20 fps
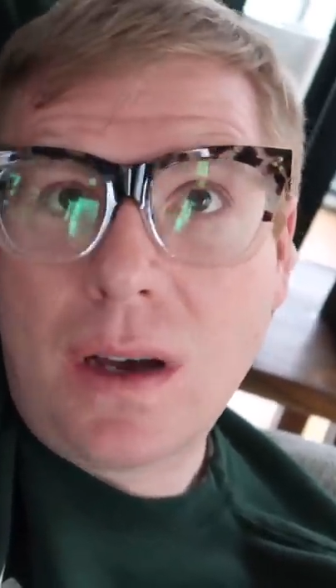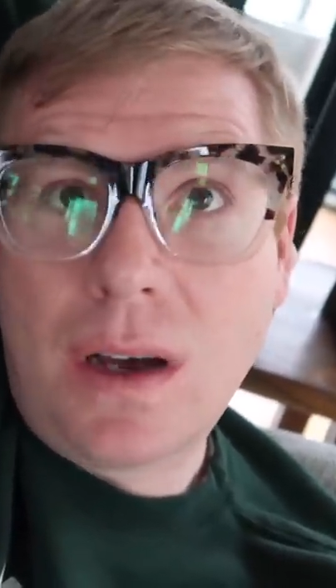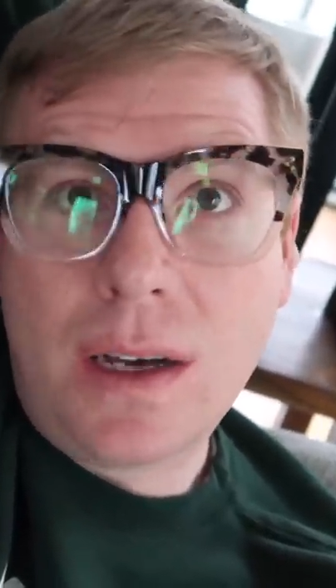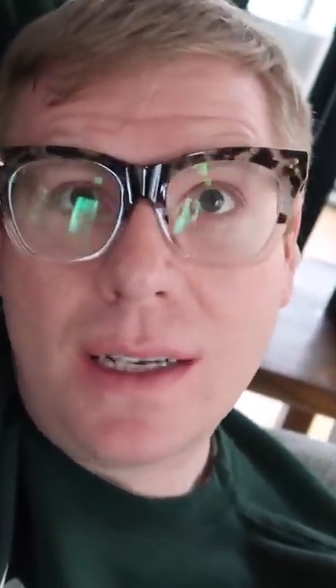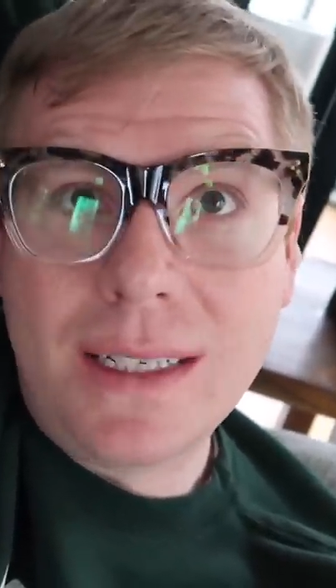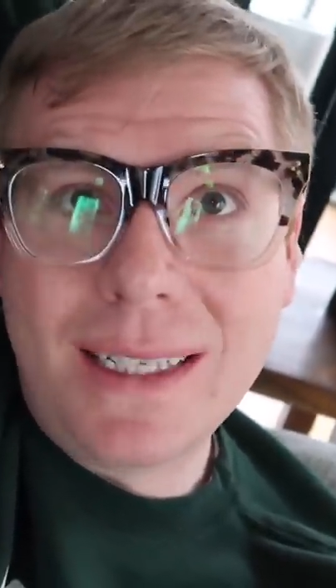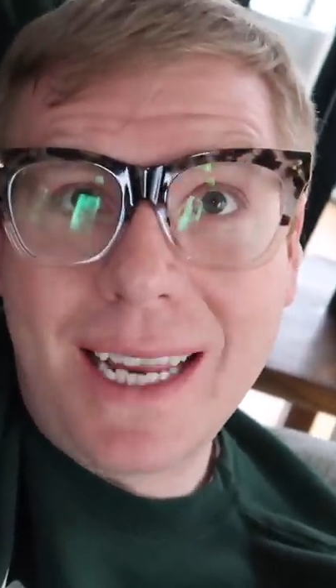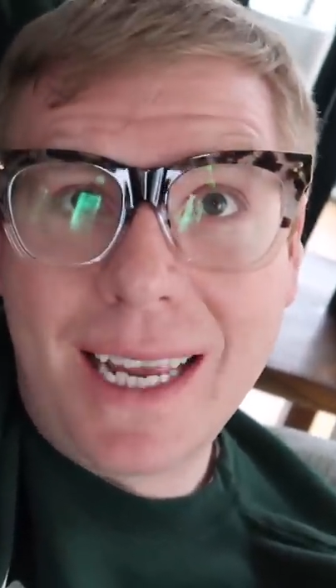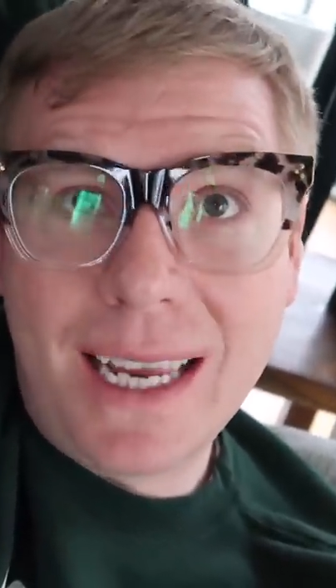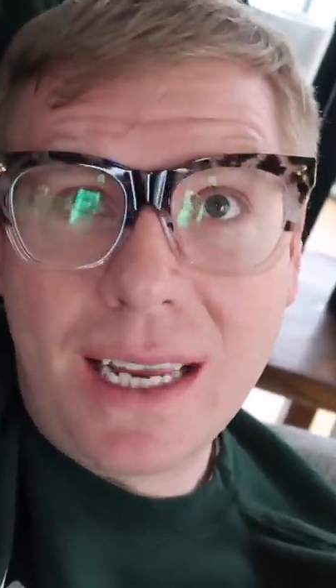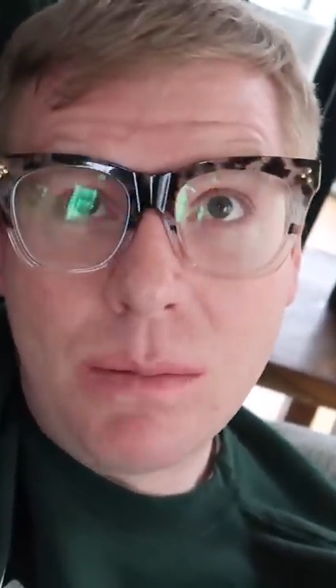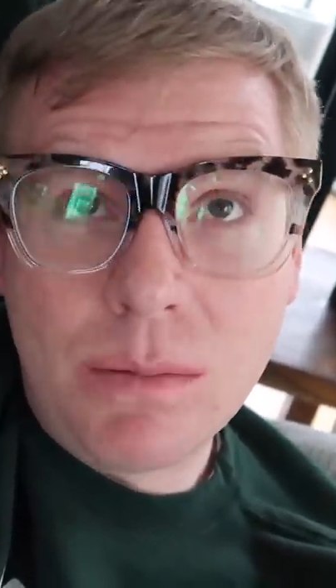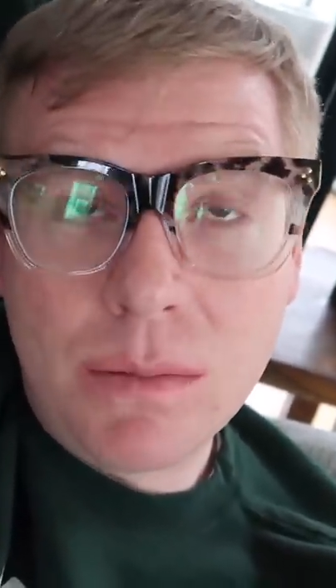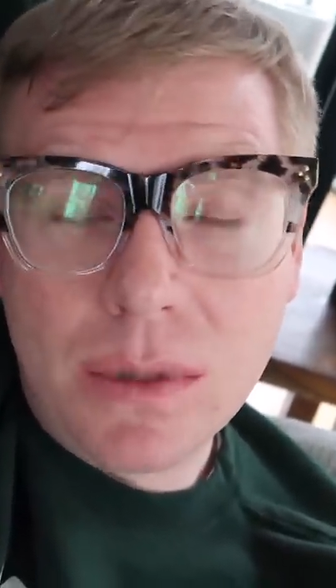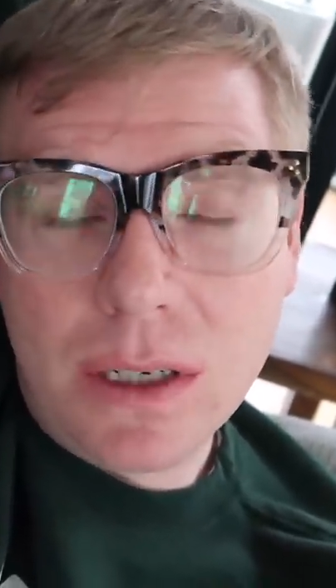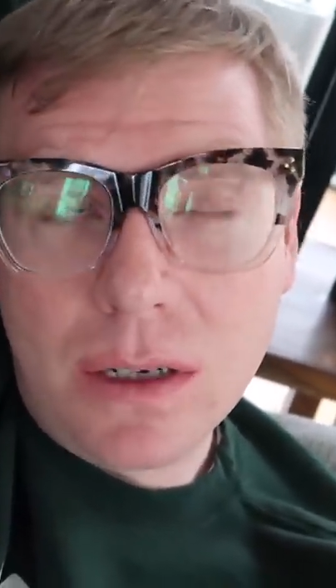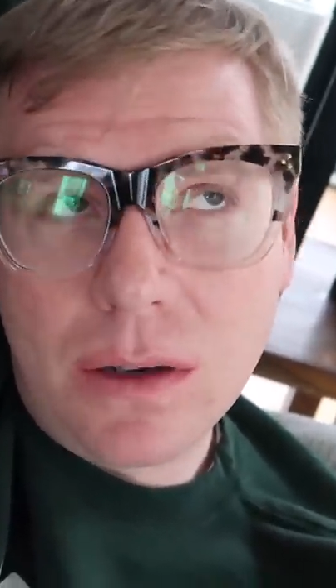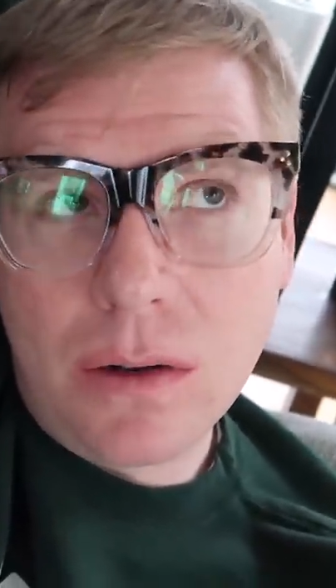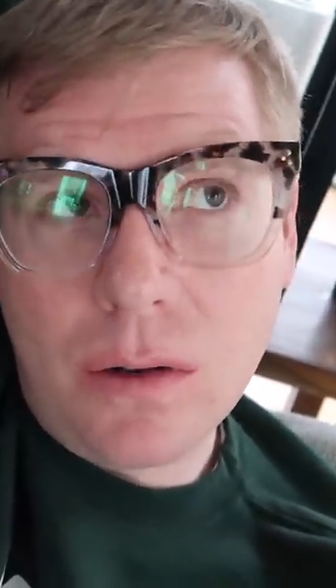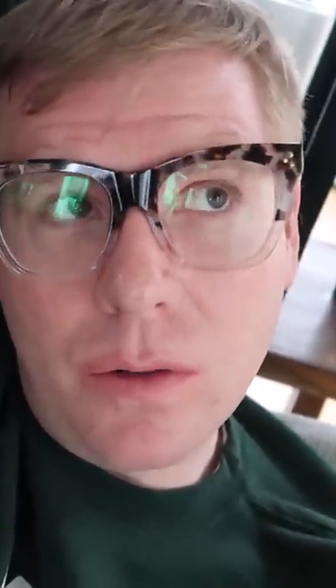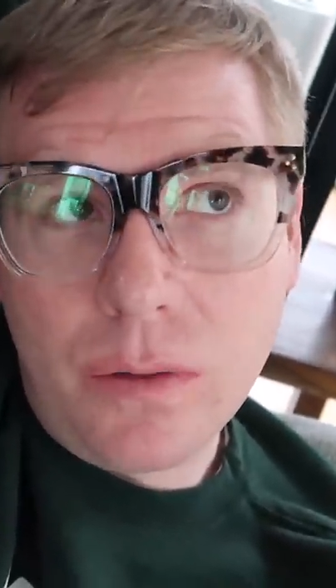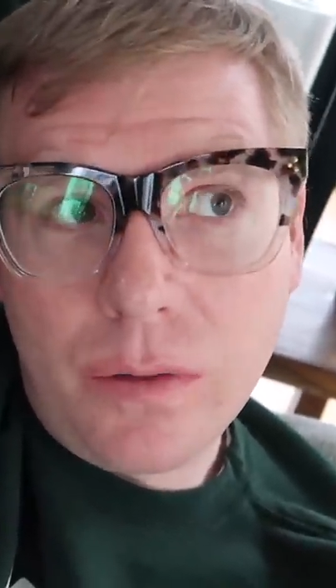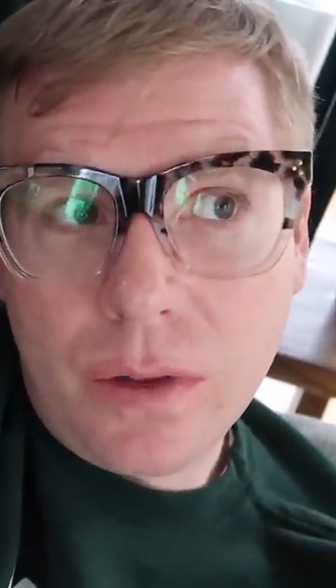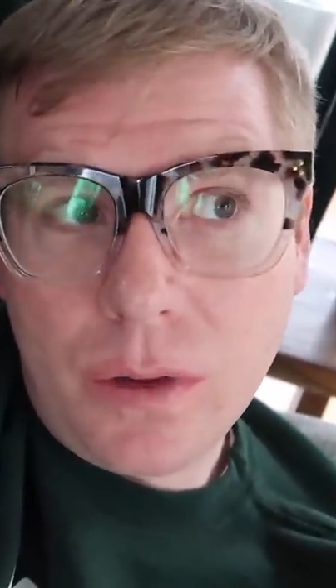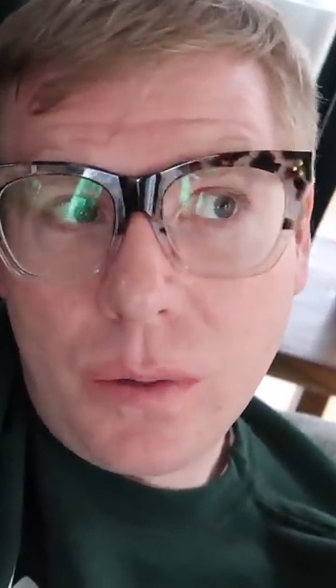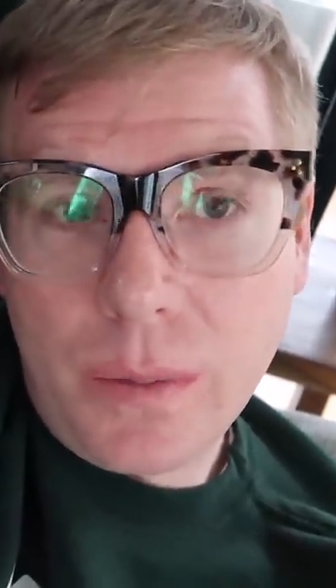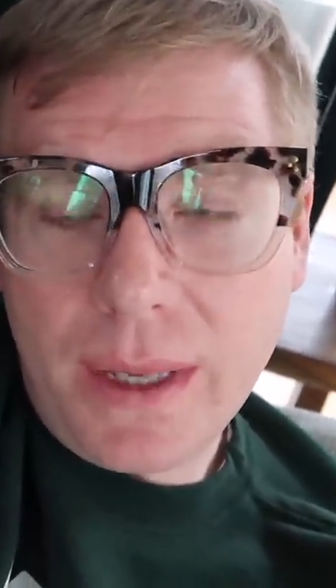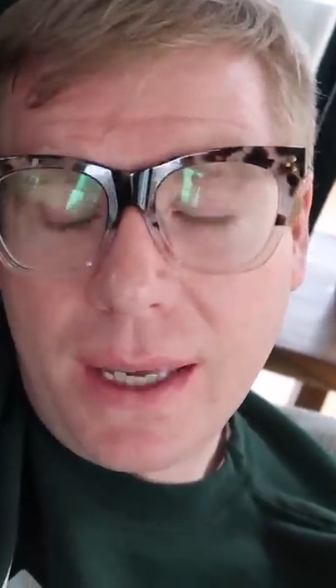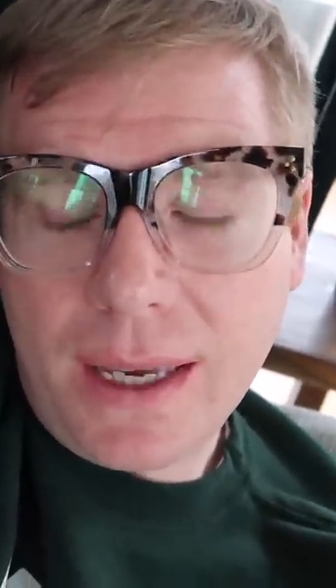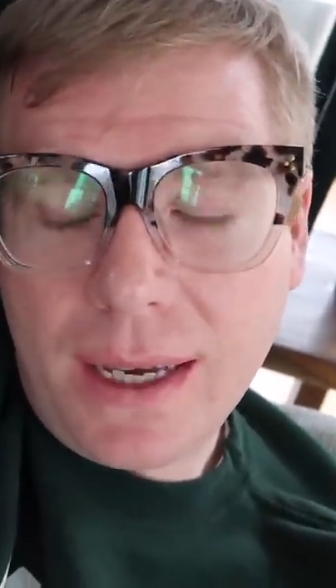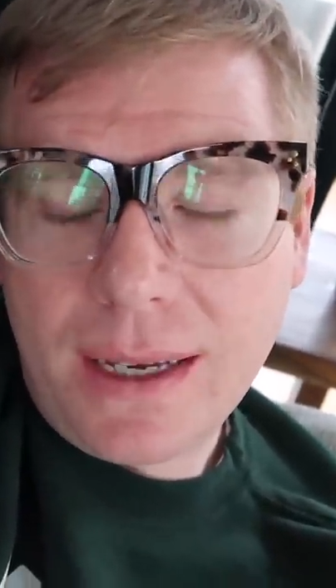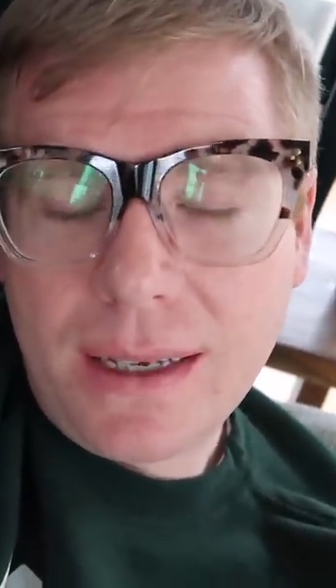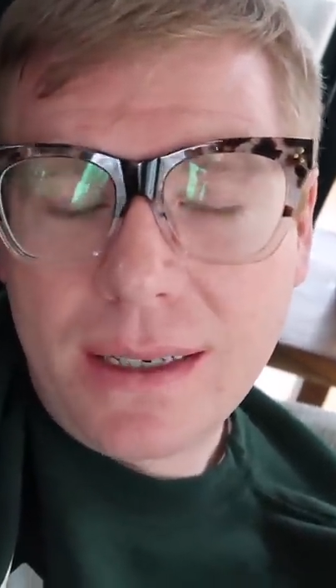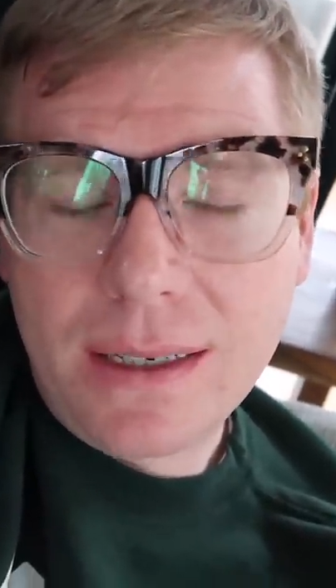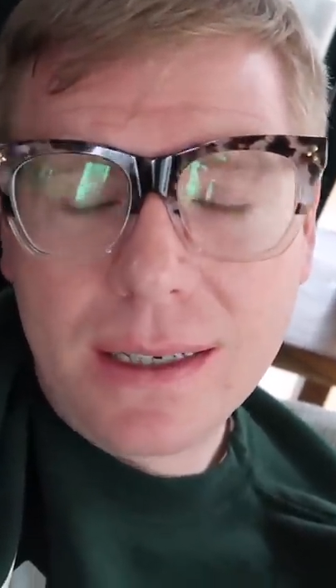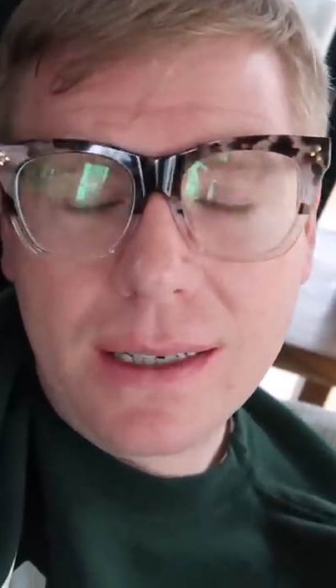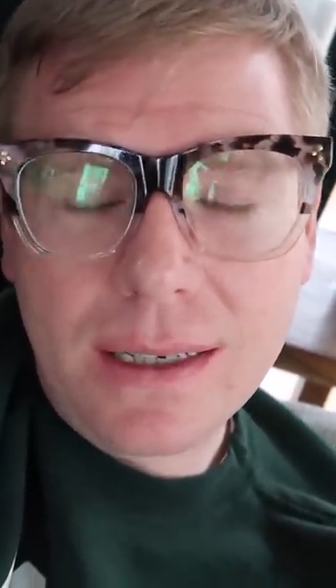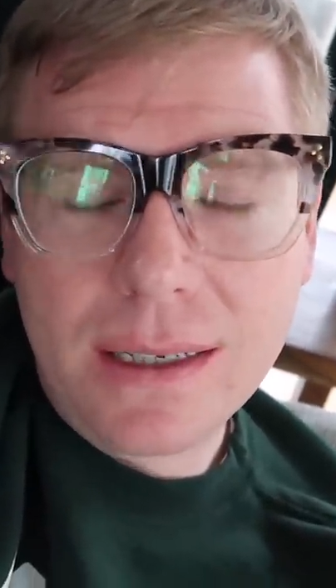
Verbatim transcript: Untamed over the weekend.